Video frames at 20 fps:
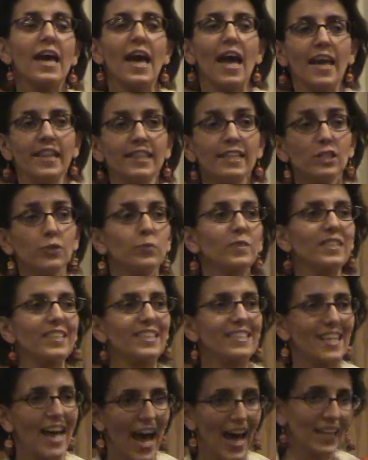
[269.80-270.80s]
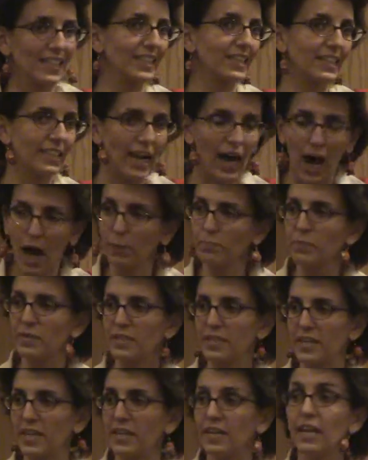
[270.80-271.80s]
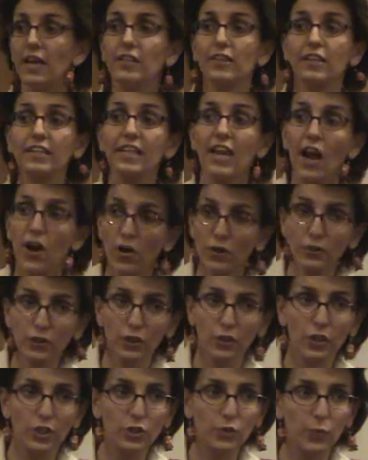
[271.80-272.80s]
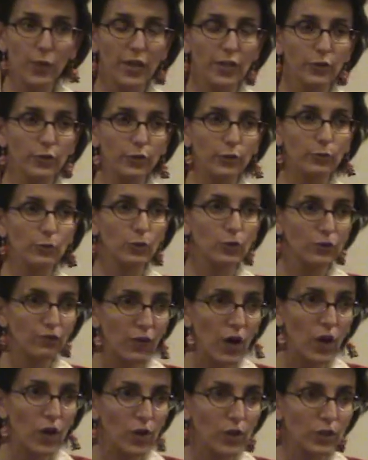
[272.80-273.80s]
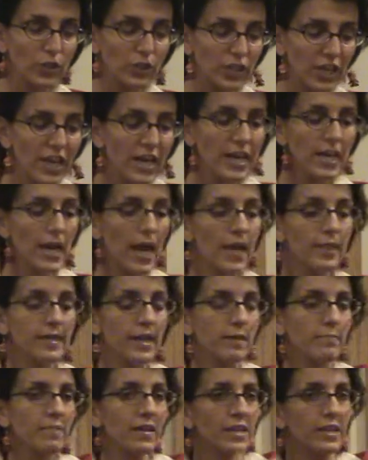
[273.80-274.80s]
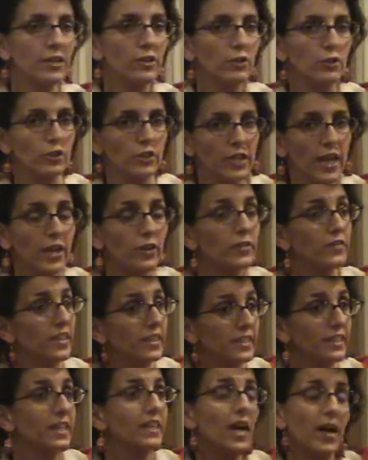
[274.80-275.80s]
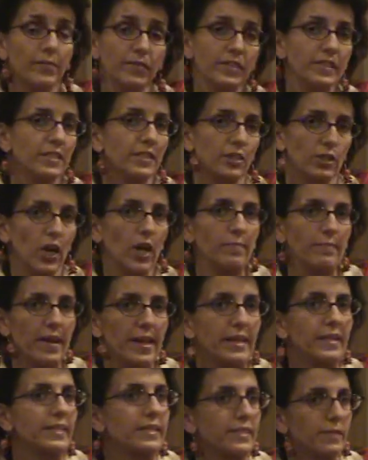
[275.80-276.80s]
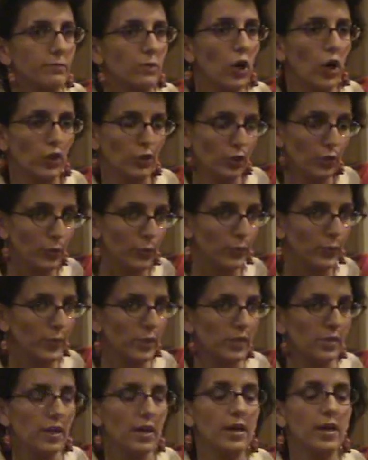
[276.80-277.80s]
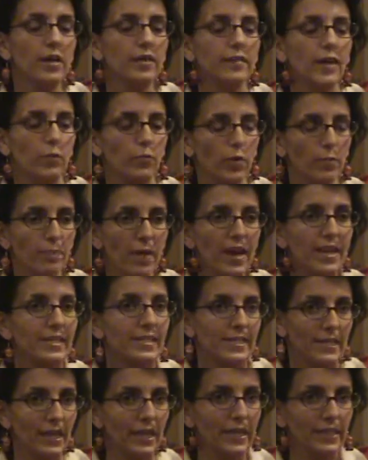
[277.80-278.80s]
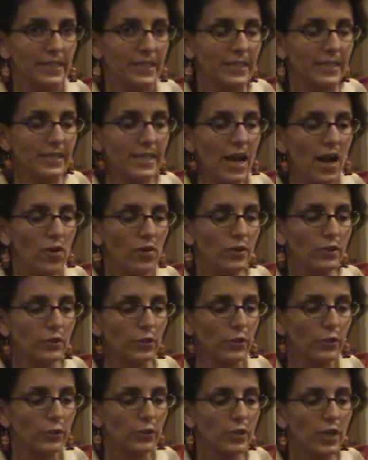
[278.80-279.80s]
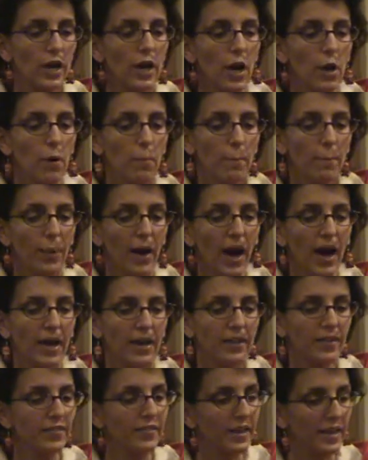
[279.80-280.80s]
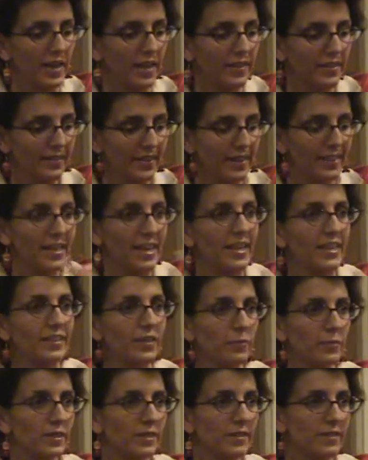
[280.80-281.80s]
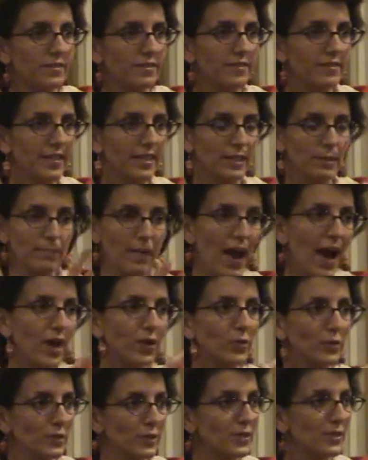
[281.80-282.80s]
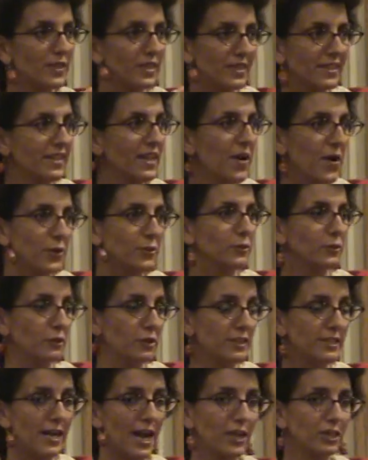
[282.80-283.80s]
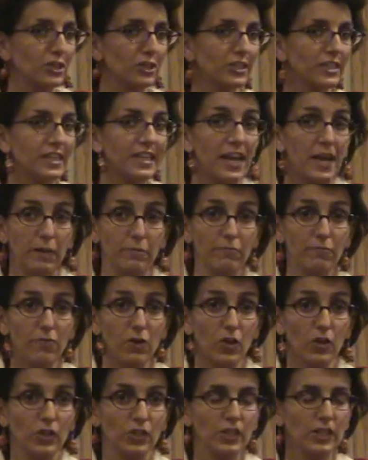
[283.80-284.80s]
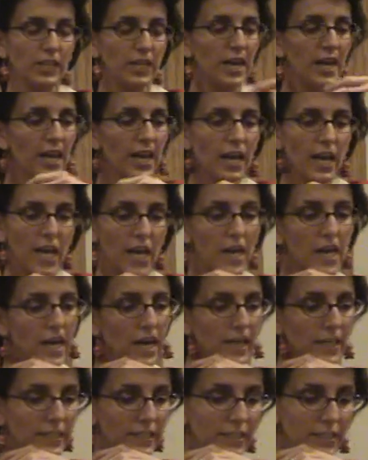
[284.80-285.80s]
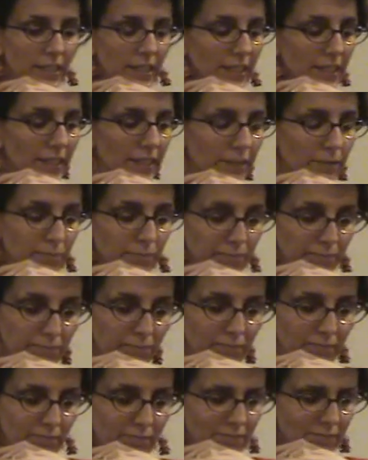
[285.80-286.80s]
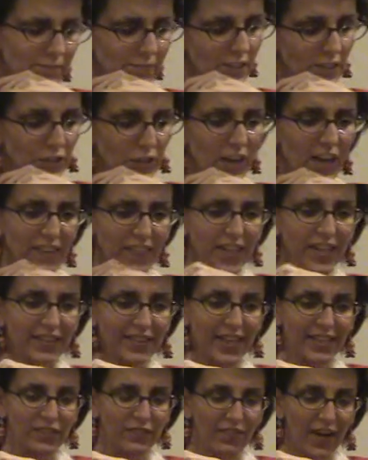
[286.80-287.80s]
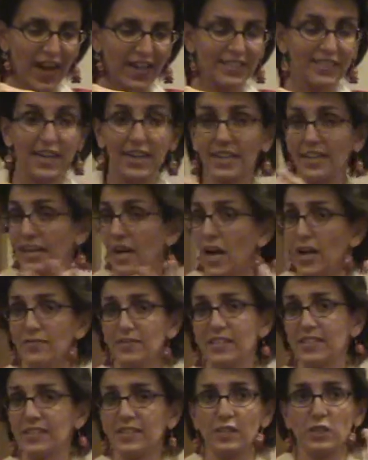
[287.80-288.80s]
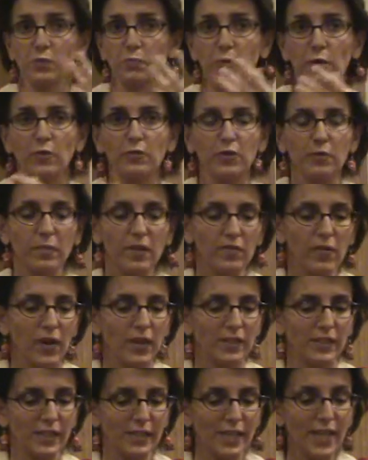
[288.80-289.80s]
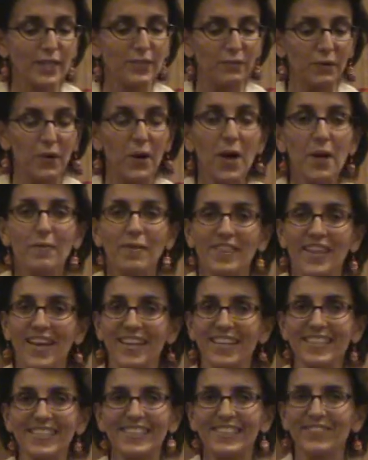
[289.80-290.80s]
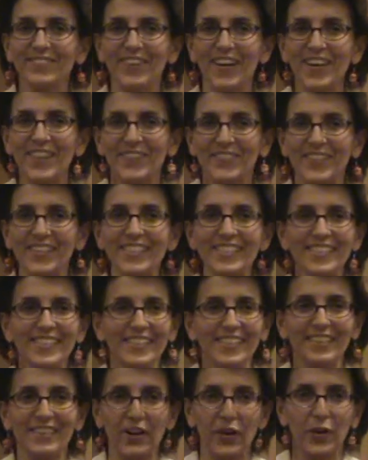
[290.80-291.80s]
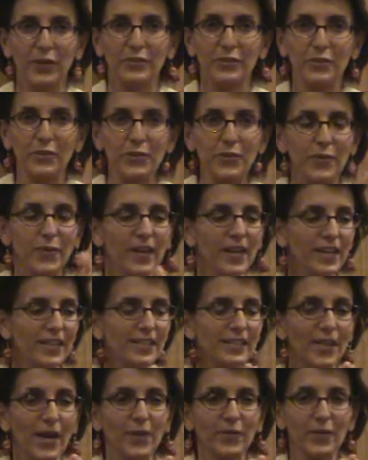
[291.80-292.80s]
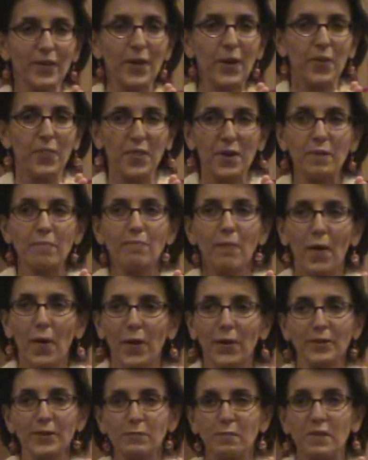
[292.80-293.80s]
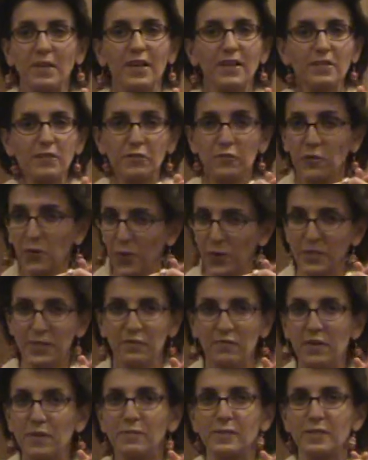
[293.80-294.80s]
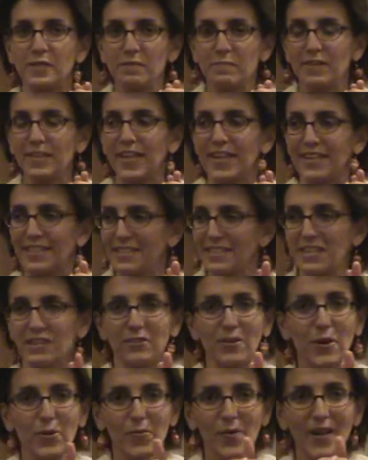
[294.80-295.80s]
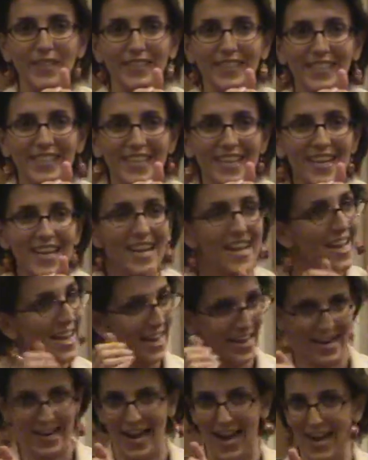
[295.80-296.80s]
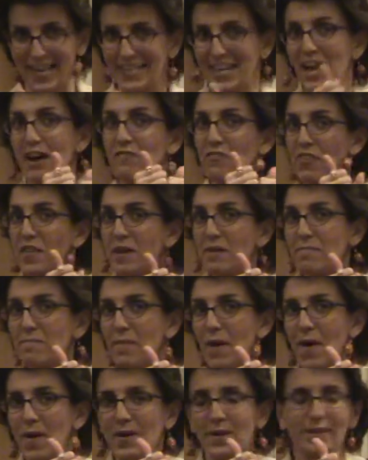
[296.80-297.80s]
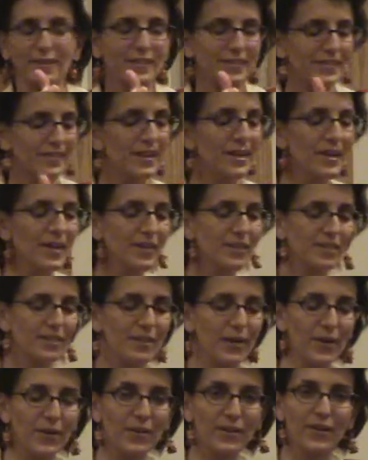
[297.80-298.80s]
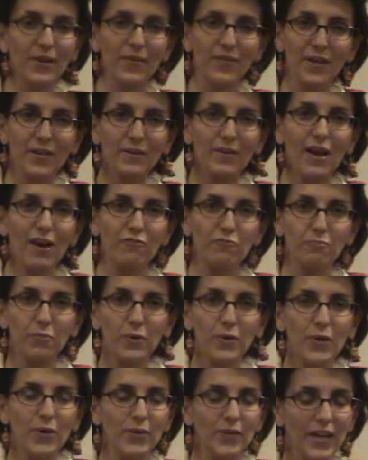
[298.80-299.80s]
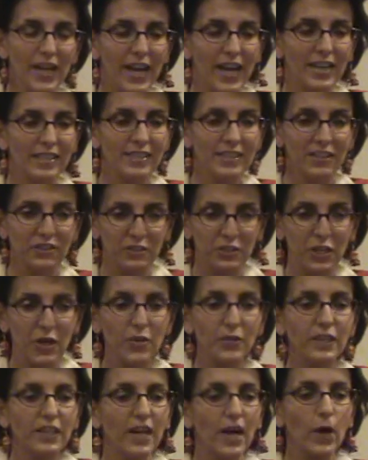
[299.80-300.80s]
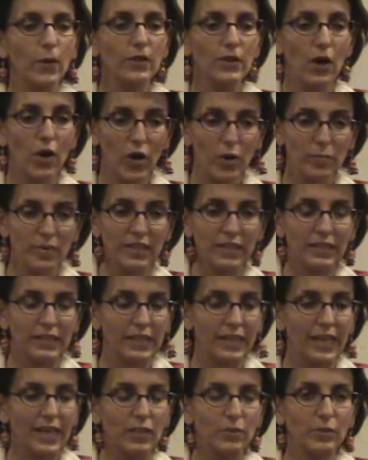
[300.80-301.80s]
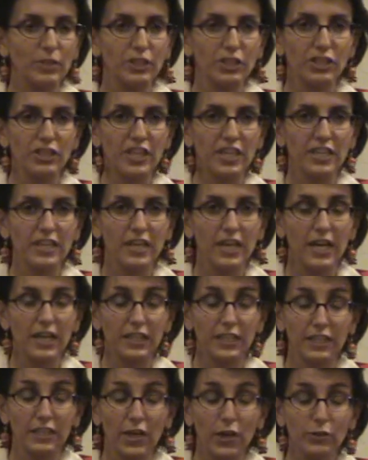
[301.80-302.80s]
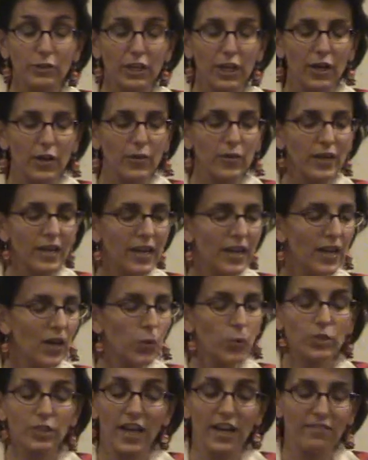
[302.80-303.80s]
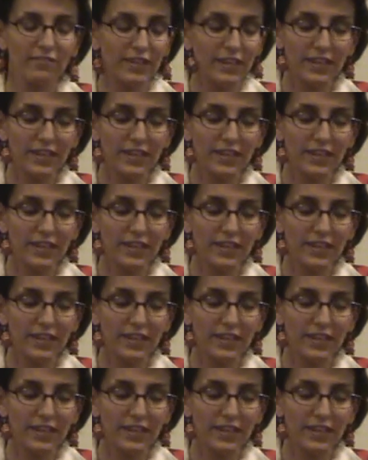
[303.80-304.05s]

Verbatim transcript: And this was exactly the opposite. The character goods were introduced first, hmm. and then many years later they did obviously start making some cartoons that were based on these characters. But the, the thing that was that's backwards is that the character goods actually came first. And um, so I think that's fascinating. Obviously, it's proved to be very successful, but that is one of the reasons that there are two Sanrio theme parks because, of course, if he was going to be like his hero, Walt Disney, he had to have theme mm-hmm. parks. so, you know, then you have Puroland near Tokyo and Harmony Land, which is in uh, Kyoto, which I have